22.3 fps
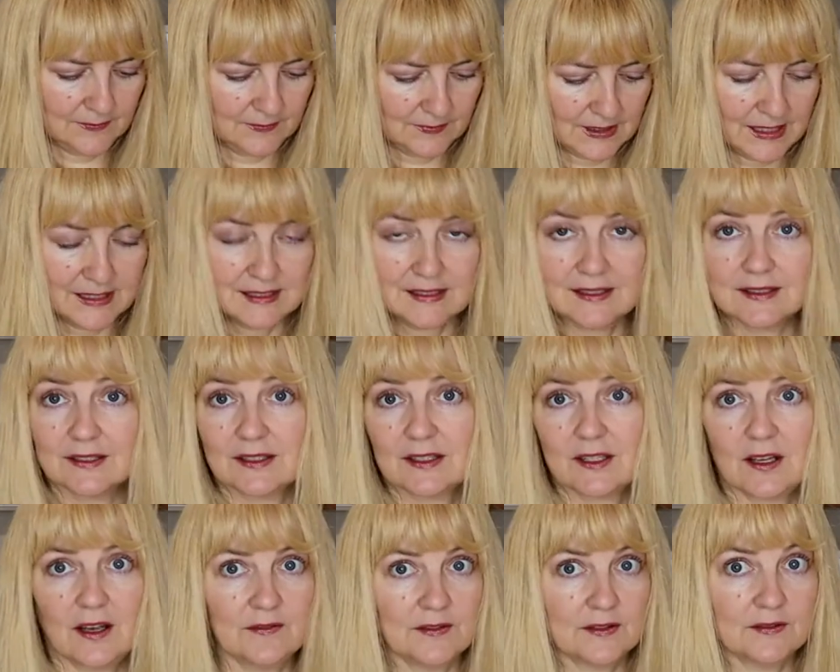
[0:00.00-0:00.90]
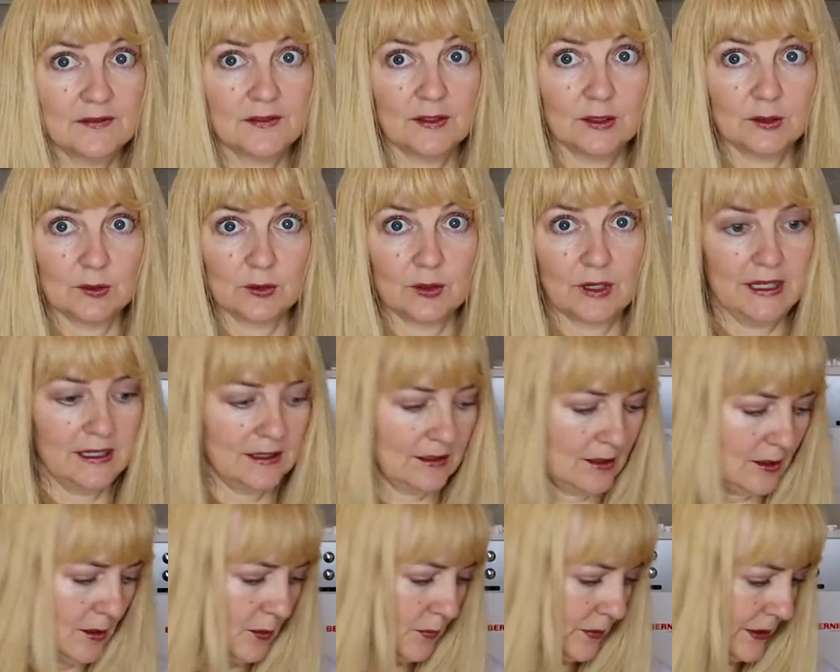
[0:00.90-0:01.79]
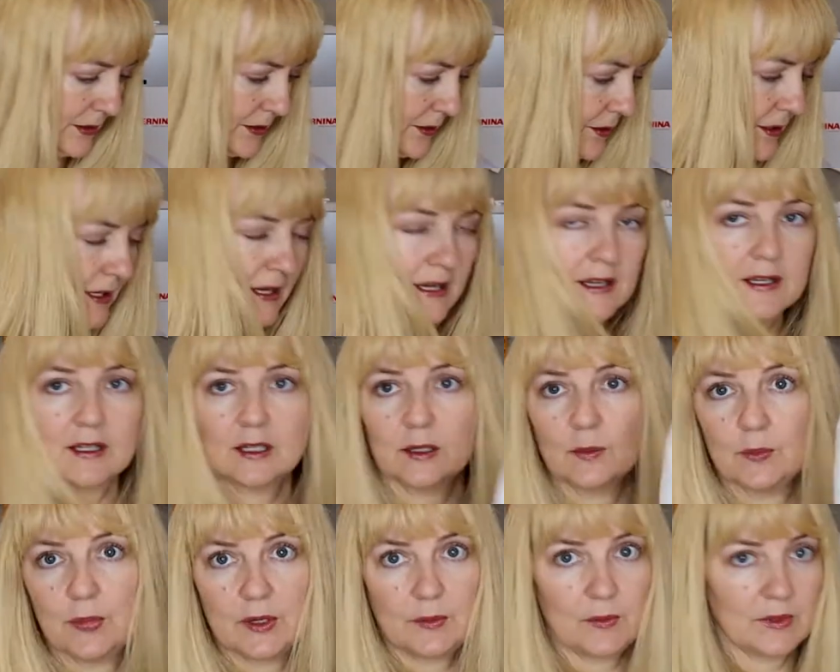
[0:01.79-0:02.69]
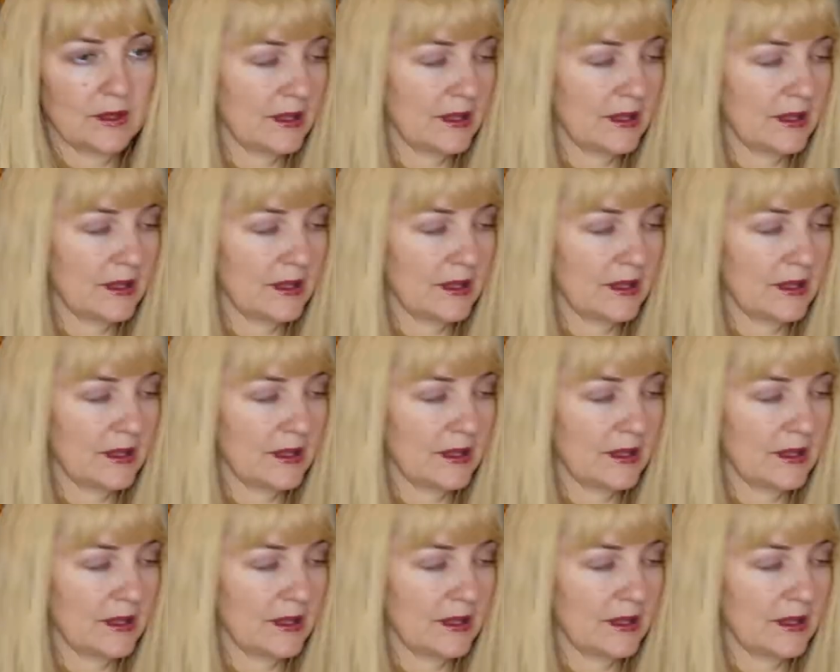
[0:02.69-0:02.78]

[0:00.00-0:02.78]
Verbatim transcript: Nice and soft, feel great all winter. Can put it